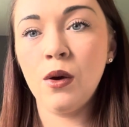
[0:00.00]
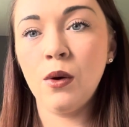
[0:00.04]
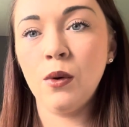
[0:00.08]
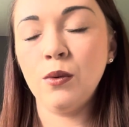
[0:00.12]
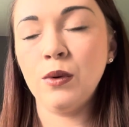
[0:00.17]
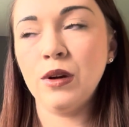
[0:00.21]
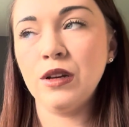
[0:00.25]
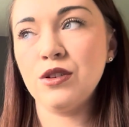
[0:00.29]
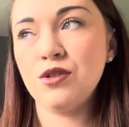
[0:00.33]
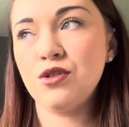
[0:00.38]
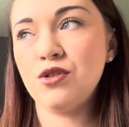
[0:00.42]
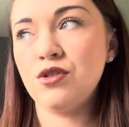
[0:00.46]

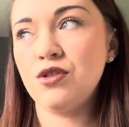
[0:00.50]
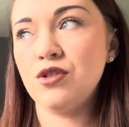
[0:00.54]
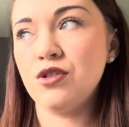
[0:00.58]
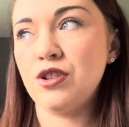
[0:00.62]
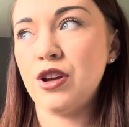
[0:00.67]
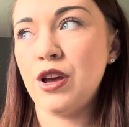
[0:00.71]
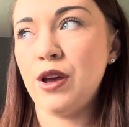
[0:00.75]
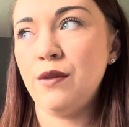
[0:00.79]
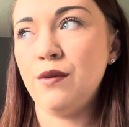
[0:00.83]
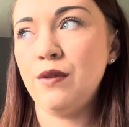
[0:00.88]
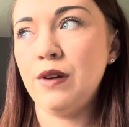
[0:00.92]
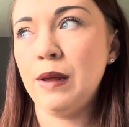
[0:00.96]
which should
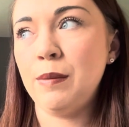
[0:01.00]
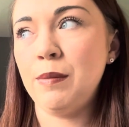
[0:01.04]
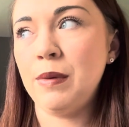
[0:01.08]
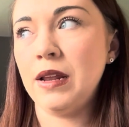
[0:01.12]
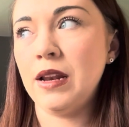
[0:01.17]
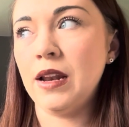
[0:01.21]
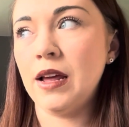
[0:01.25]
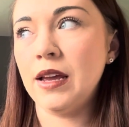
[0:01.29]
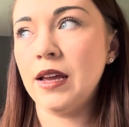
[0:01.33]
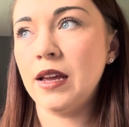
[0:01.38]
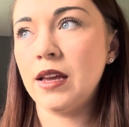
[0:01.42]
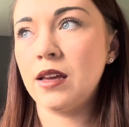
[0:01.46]
hopefully be
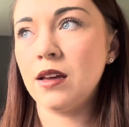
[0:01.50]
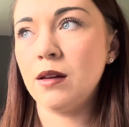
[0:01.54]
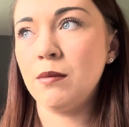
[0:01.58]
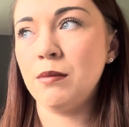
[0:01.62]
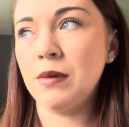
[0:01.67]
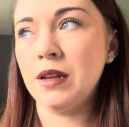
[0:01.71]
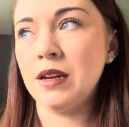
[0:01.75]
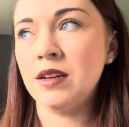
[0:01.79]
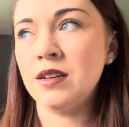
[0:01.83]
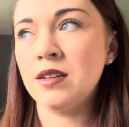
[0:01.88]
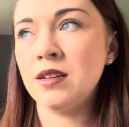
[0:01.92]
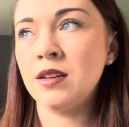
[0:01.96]
like
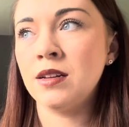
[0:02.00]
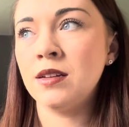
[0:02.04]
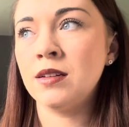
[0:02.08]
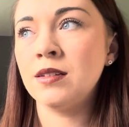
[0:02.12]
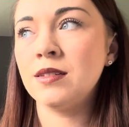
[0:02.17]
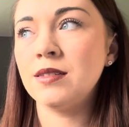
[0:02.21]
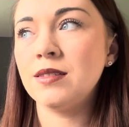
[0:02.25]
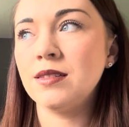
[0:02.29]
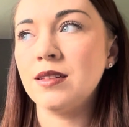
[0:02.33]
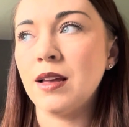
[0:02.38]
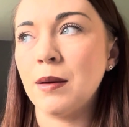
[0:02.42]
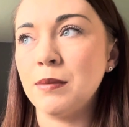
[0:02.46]

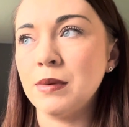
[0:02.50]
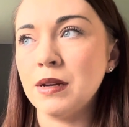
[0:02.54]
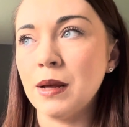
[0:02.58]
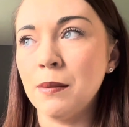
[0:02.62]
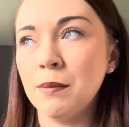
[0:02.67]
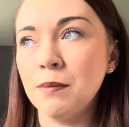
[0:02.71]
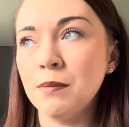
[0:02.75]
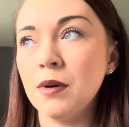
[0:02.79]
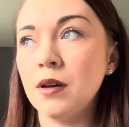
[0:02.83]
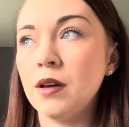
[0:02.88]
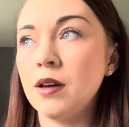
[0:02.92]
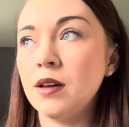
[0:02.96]

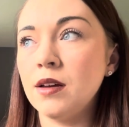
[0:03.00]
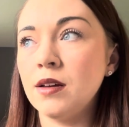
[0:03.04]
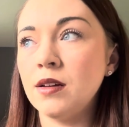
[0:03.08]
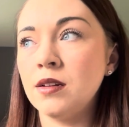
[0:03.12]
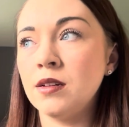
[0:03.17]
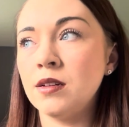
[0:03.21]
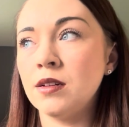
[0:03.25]
mid-September.